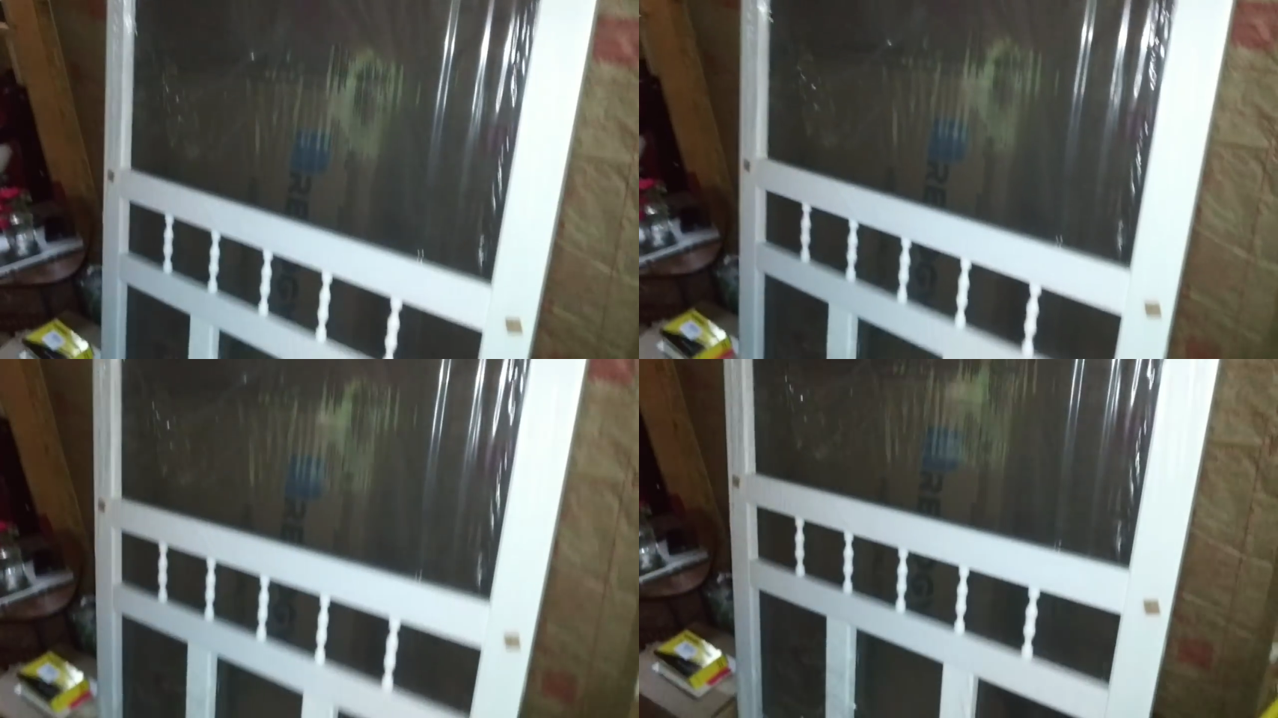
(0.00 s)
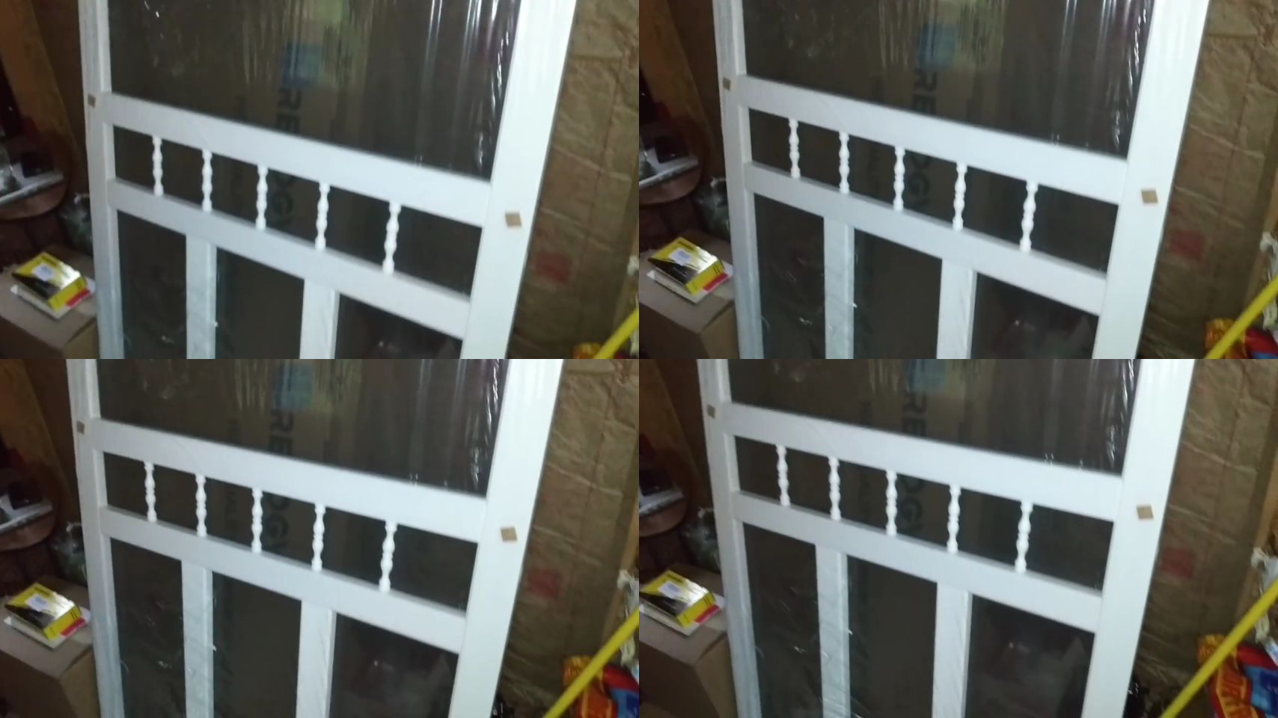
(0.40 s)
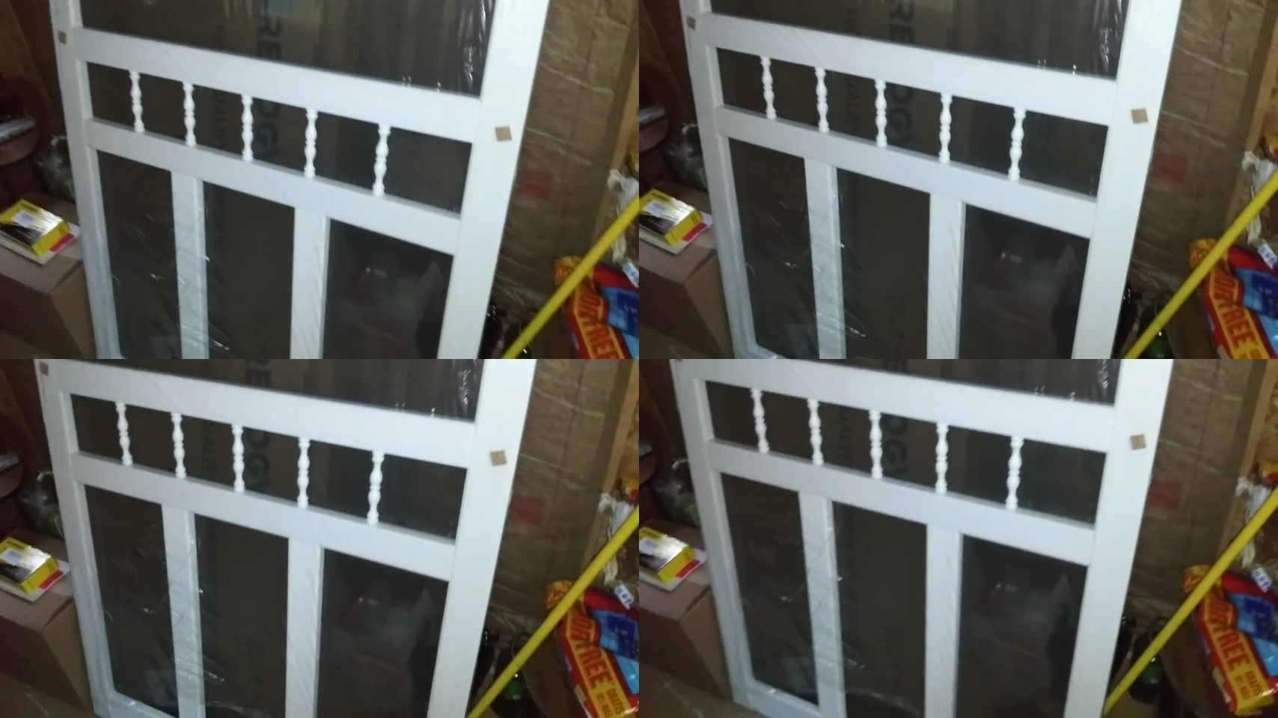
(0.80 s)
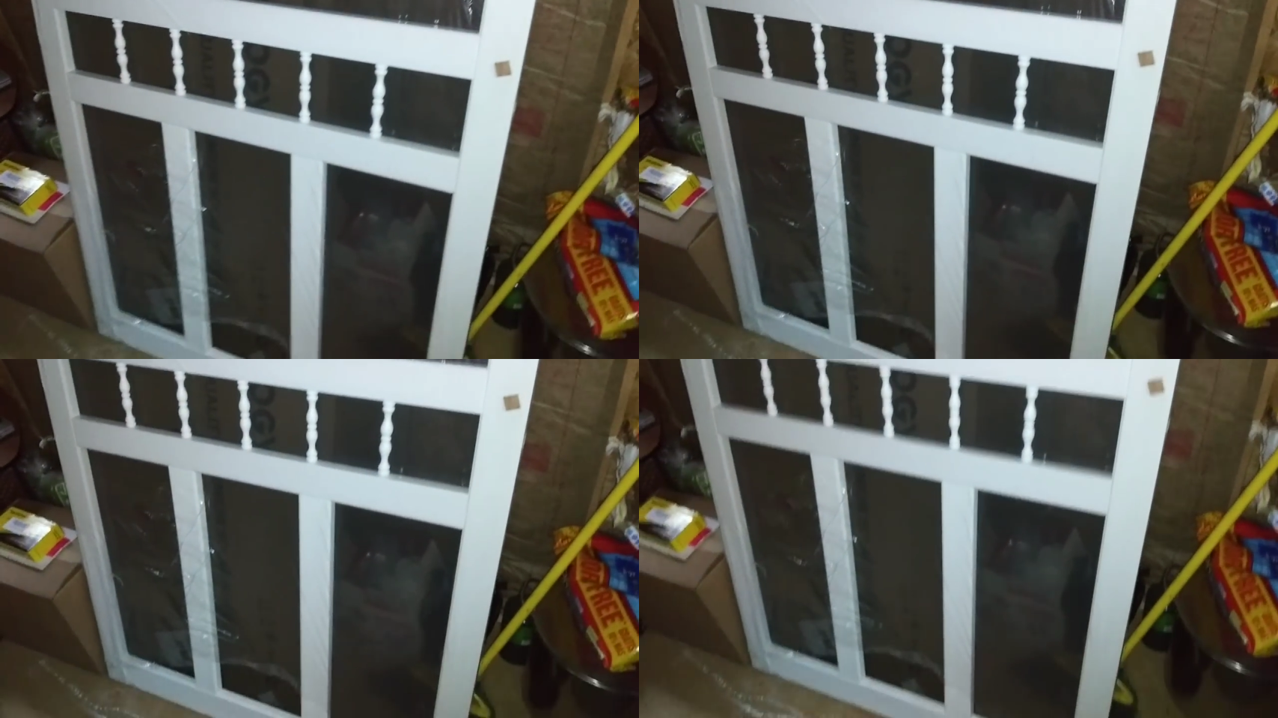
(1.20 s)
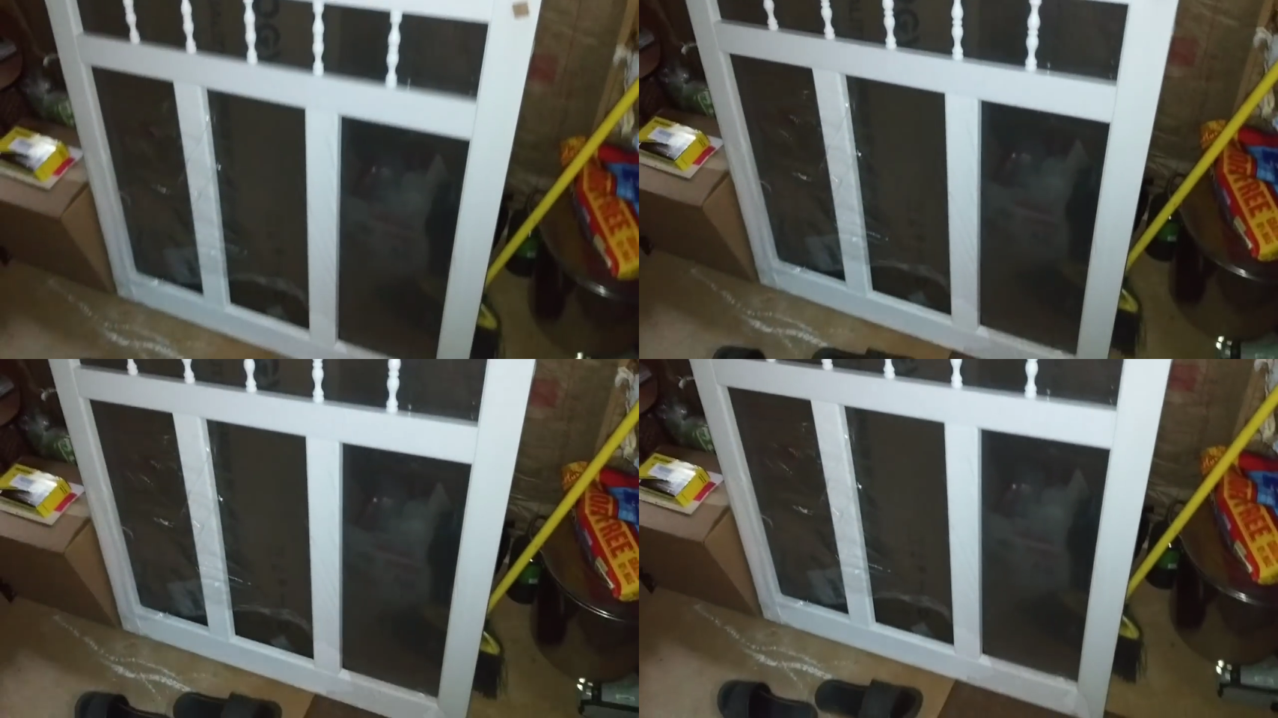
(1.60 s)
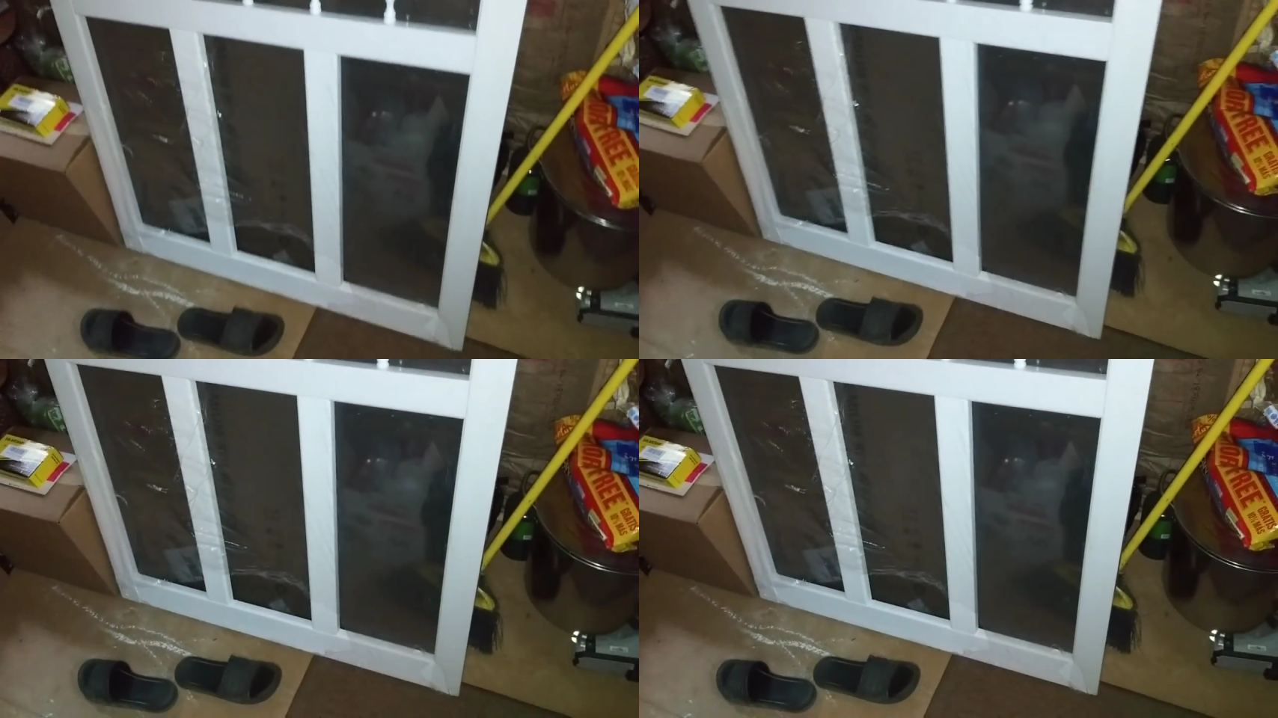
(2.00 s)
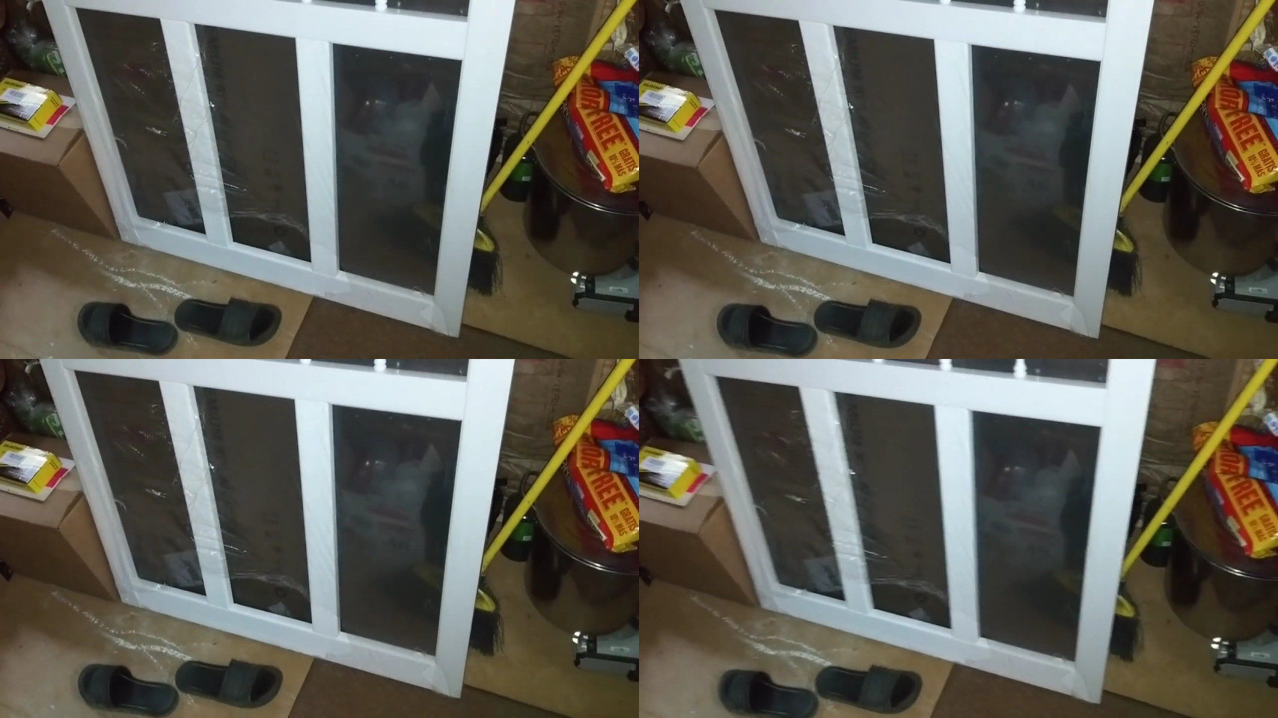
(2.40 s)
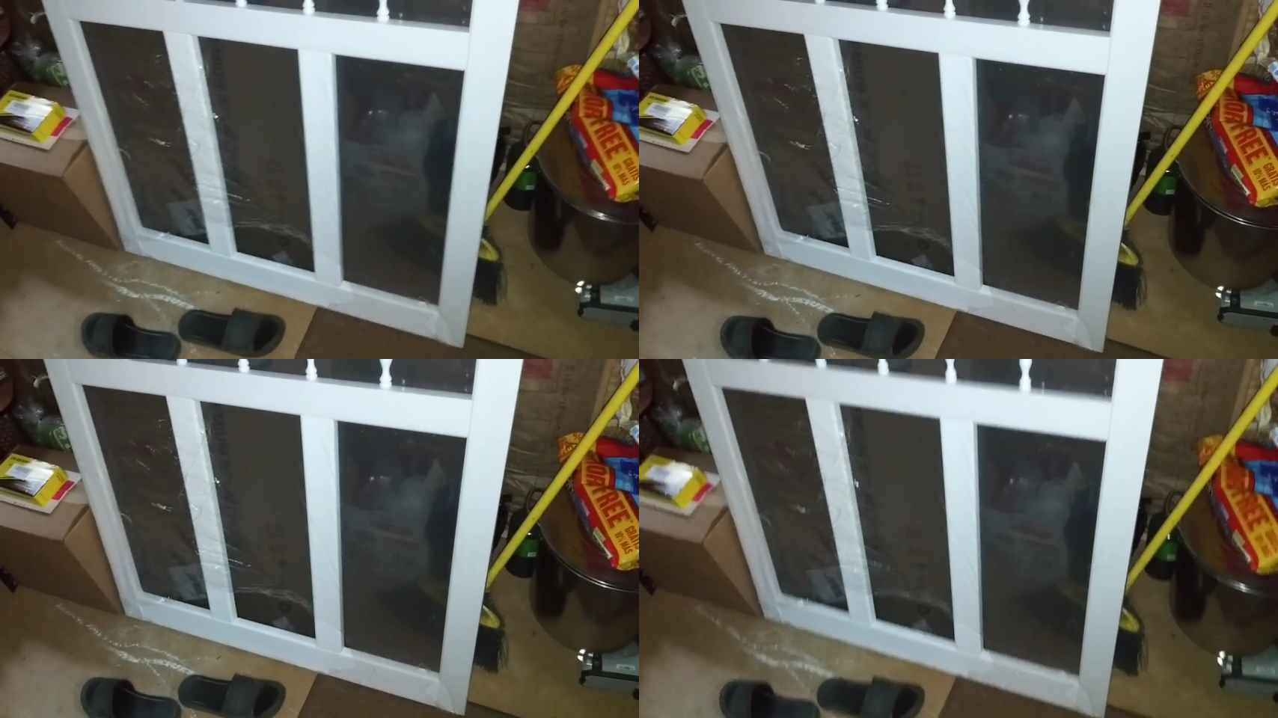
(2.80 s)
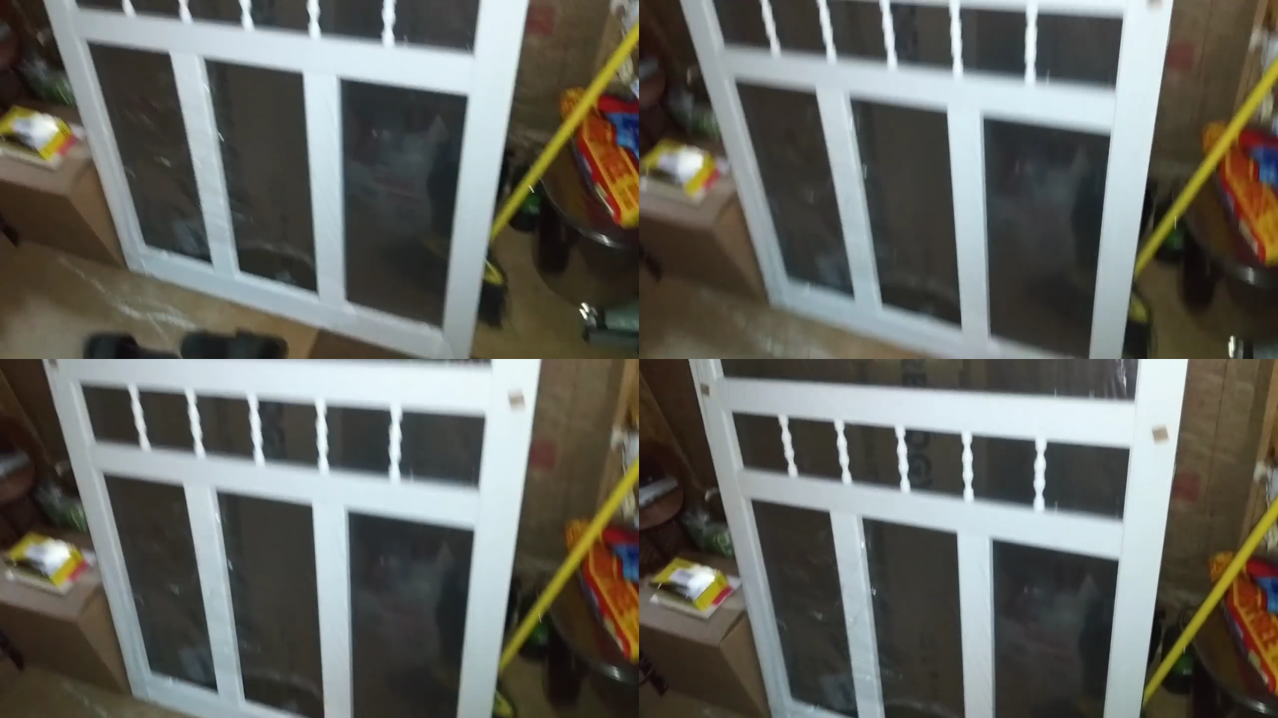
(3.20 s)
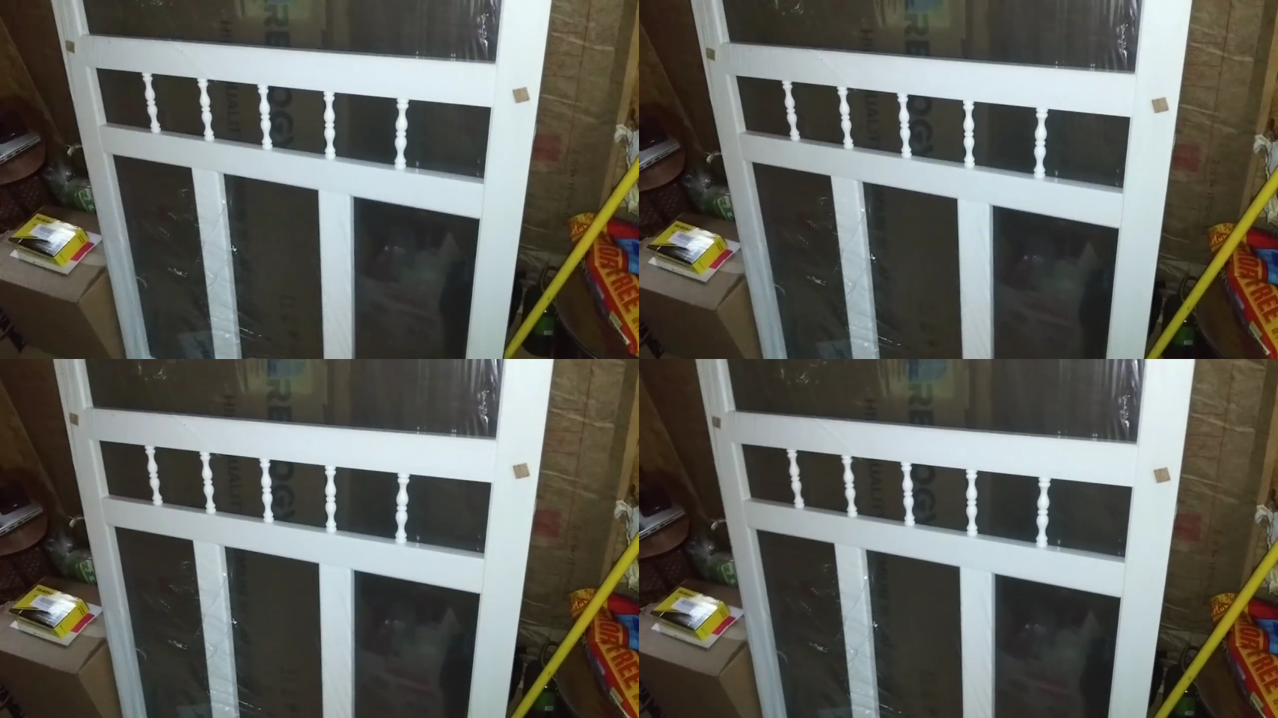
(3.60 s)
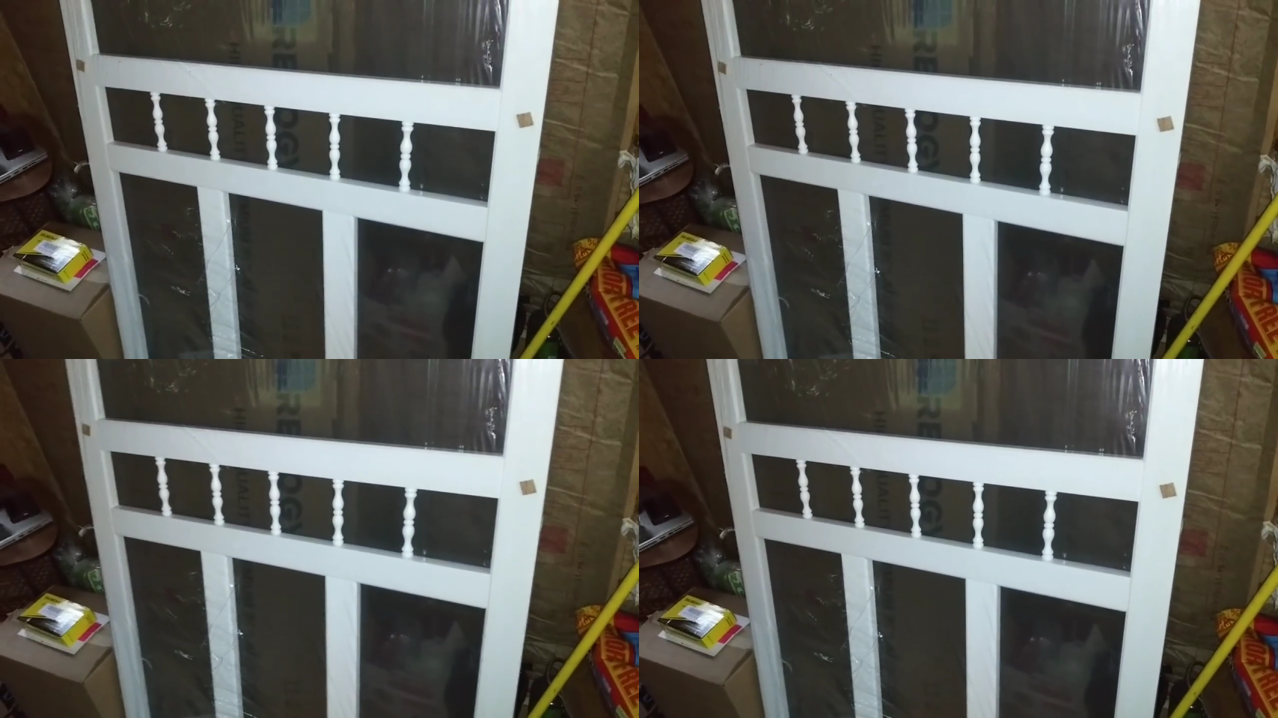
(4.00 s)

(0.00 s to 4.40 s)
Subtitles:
(no speaker visible)